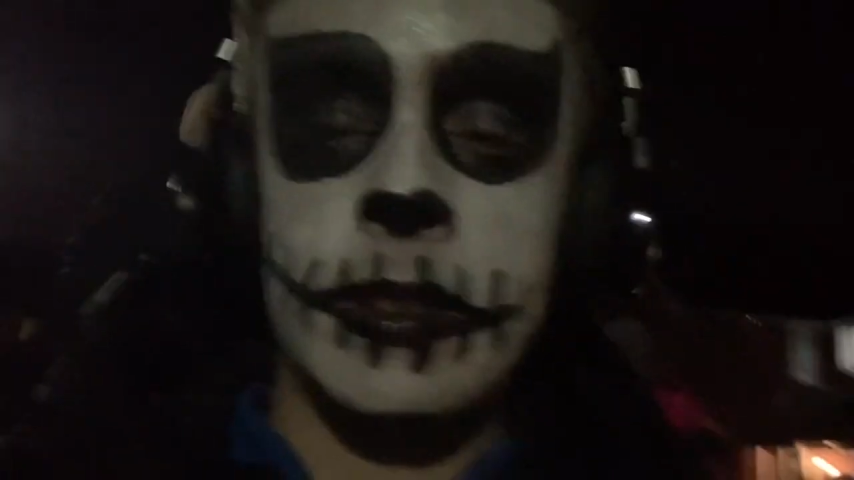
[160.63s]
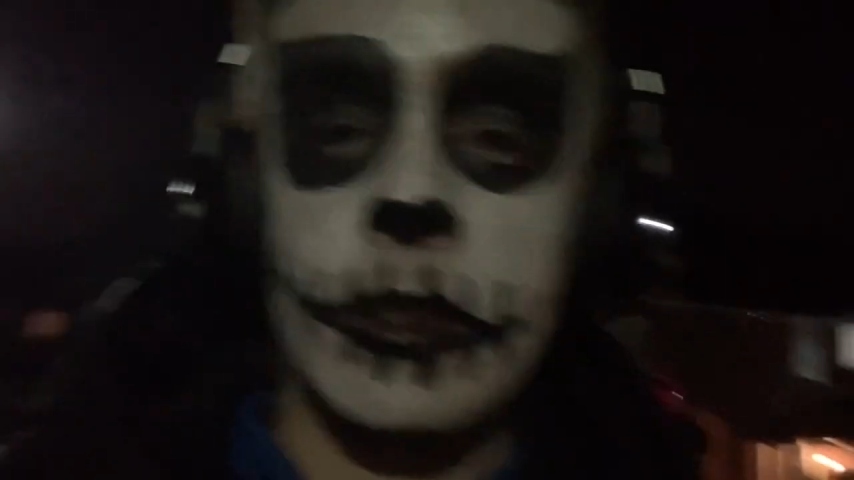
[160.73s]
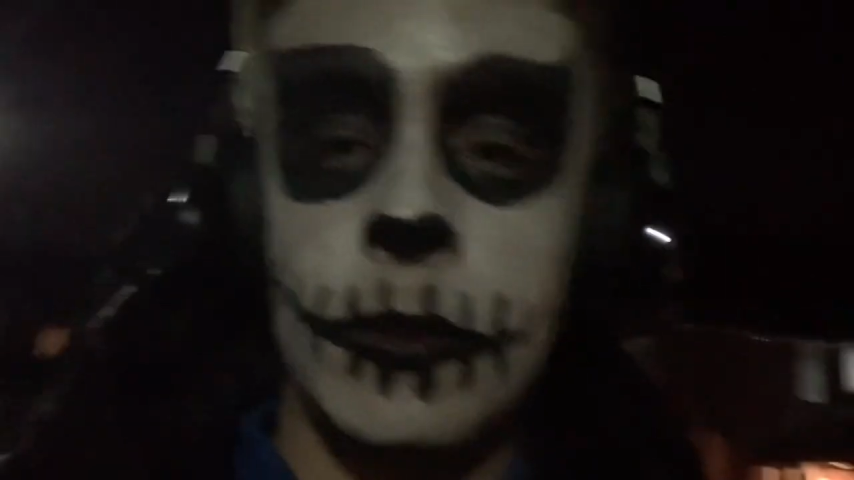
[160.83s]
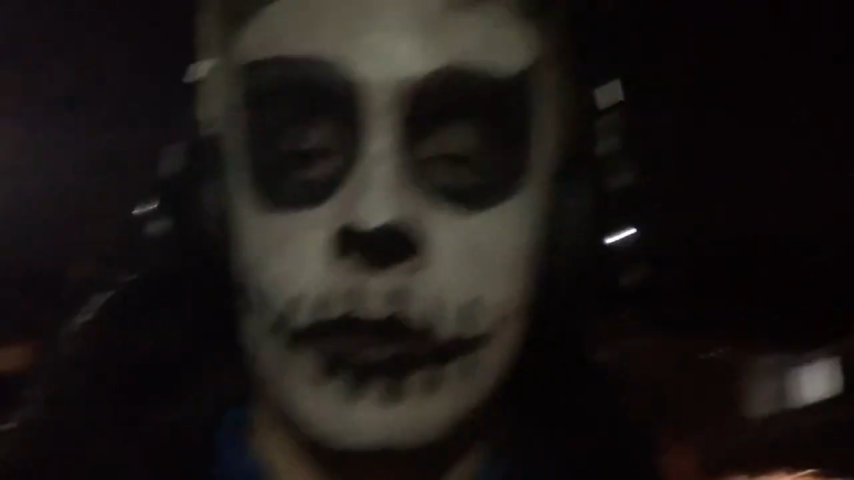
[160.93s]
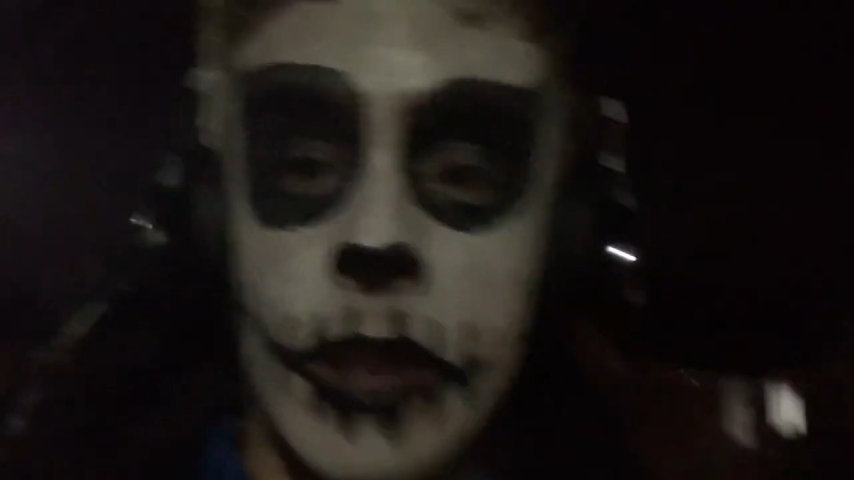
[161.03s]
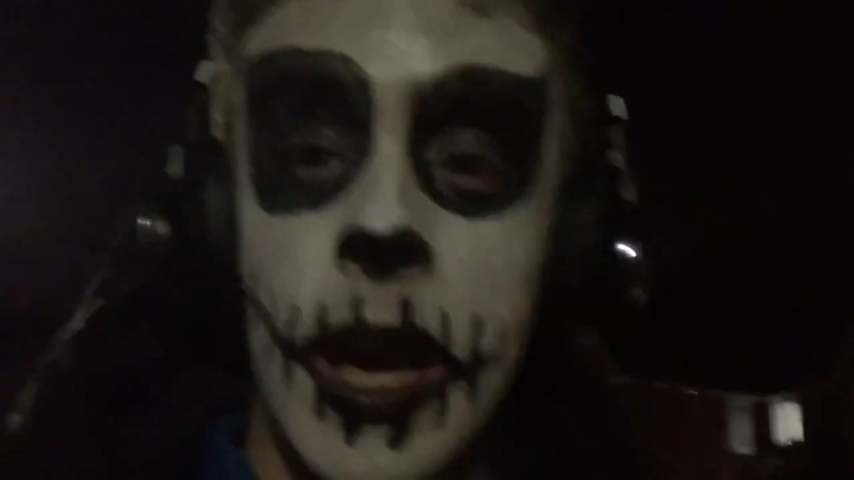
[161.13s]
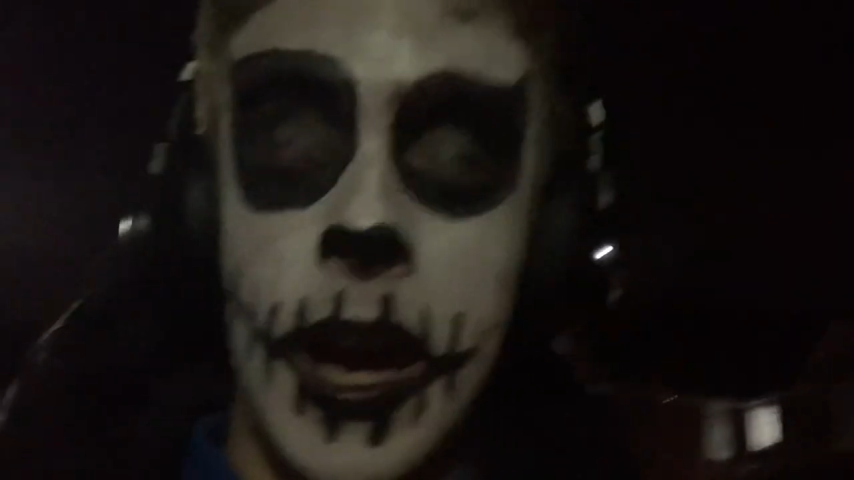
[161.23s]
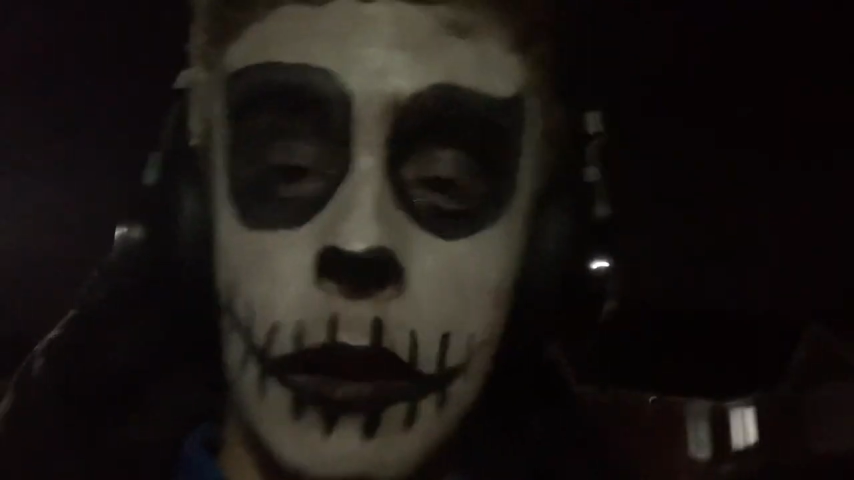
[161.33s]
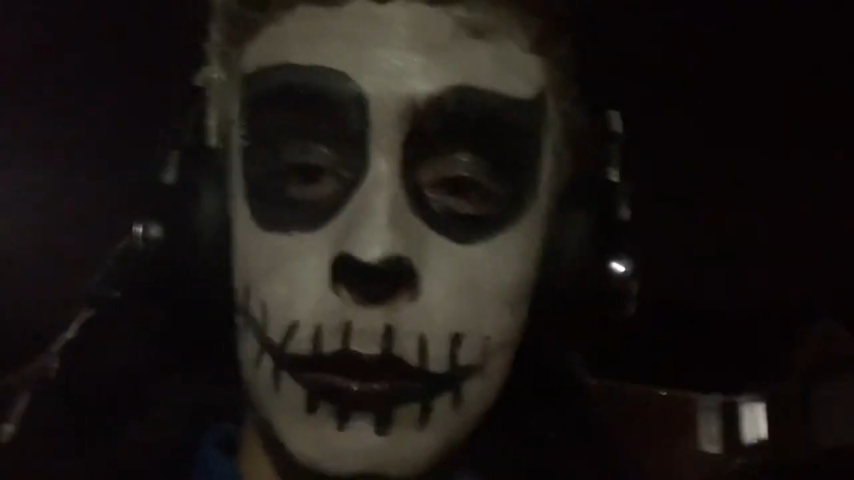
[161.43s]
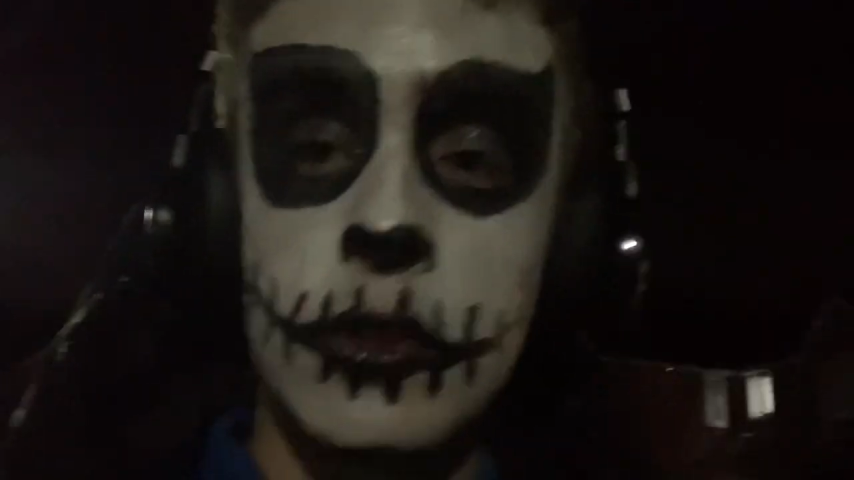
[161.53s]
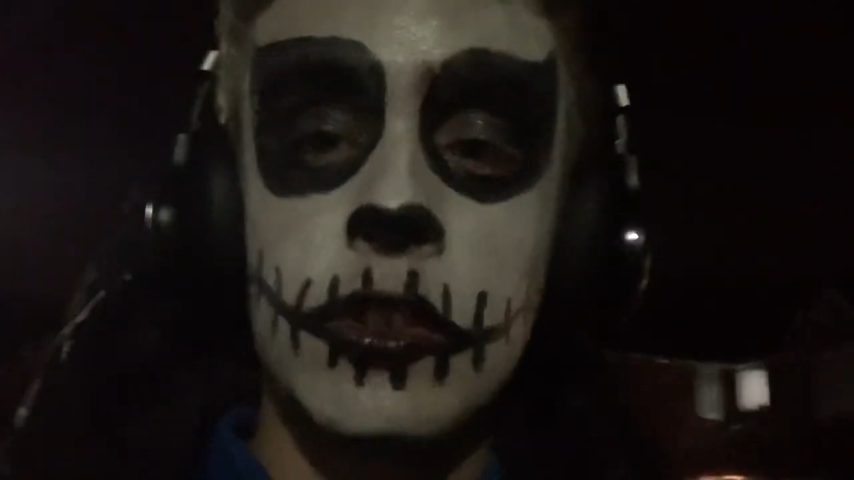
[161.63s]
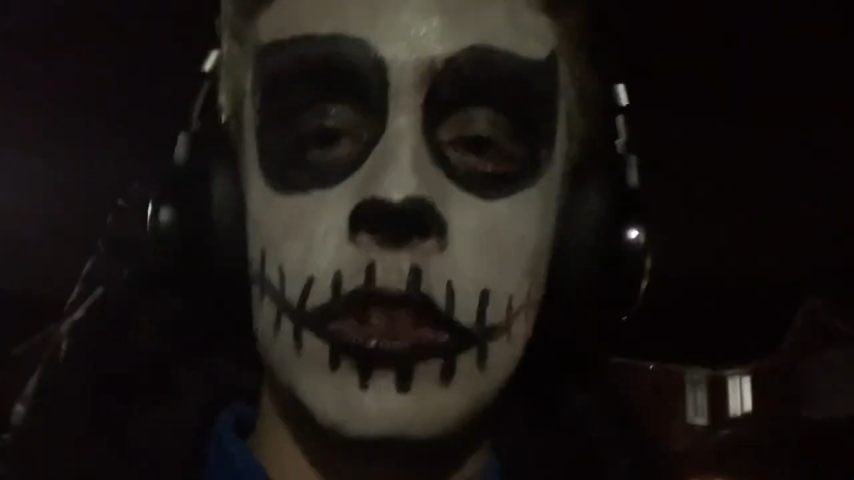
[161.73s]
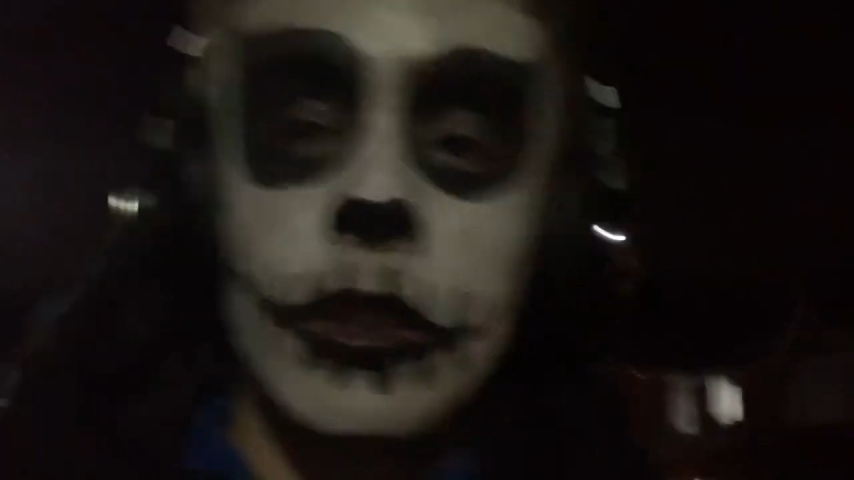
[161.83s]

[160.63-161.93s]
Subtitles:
different house.